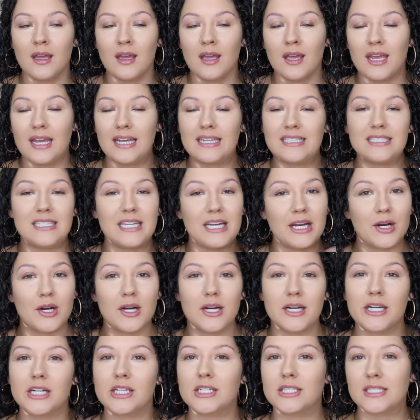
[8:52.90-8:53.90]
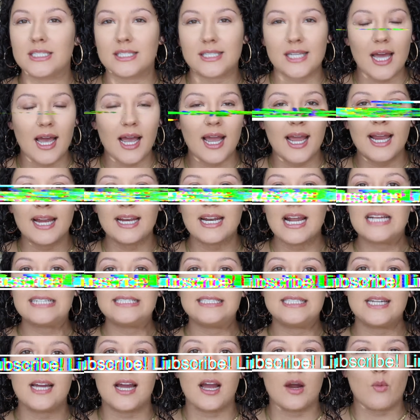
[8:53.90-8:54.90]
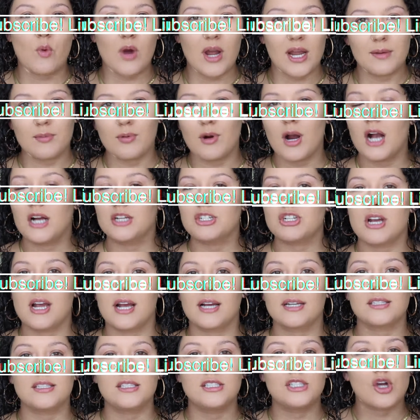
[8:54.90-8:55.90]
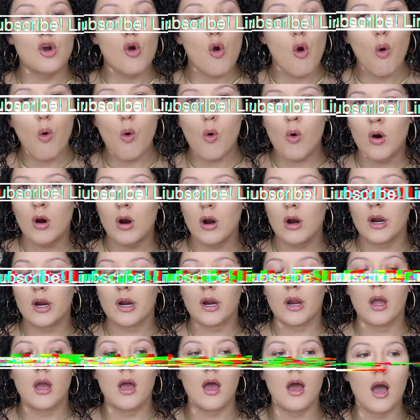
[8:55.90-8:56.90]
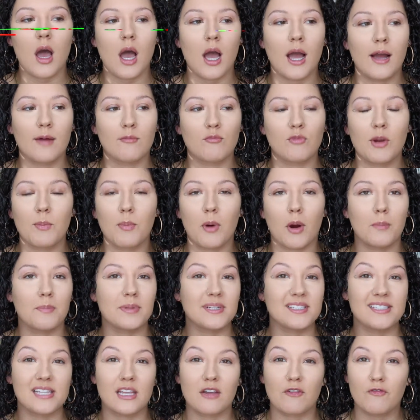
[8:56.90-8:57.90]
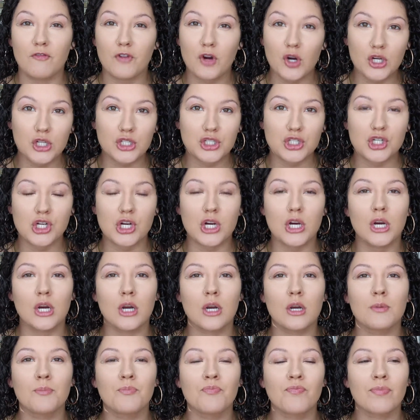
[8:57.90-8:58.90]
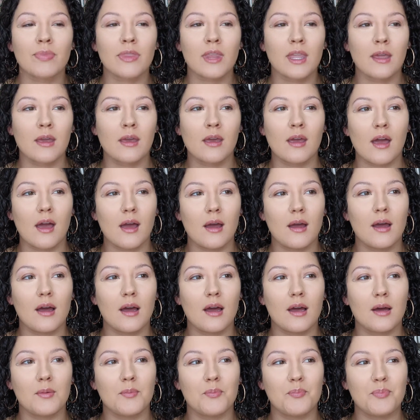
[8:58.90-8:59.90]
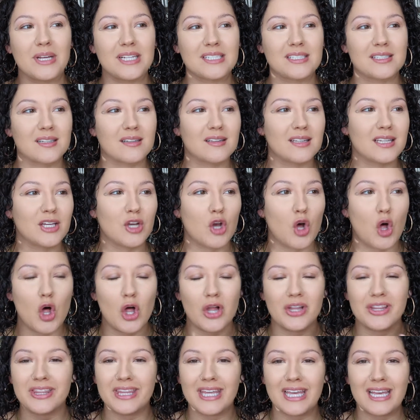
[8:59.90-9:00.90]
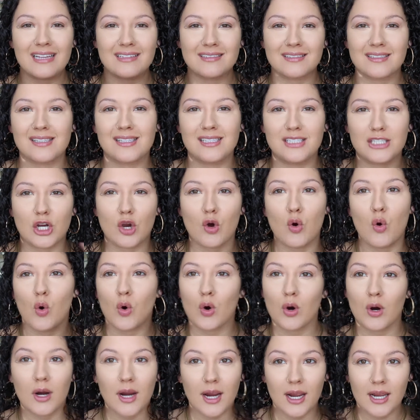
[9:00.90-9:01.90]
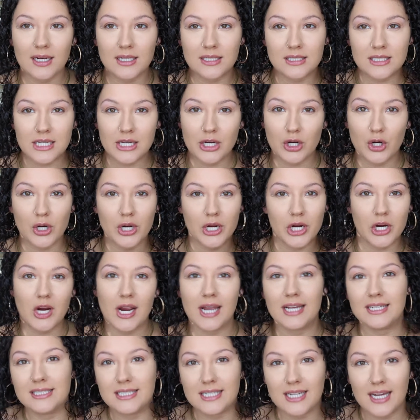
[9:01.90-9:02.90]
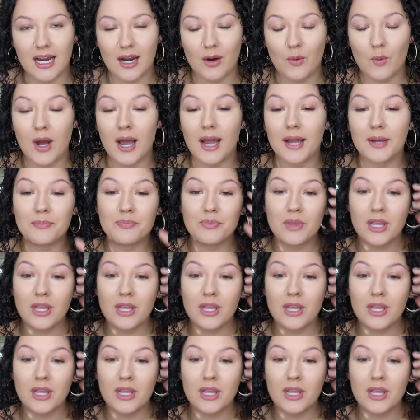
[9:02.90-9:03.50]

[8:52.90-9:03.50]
interior design, DIY projects, decor, repurposing furniture, basically all things decor, interior, and DIY.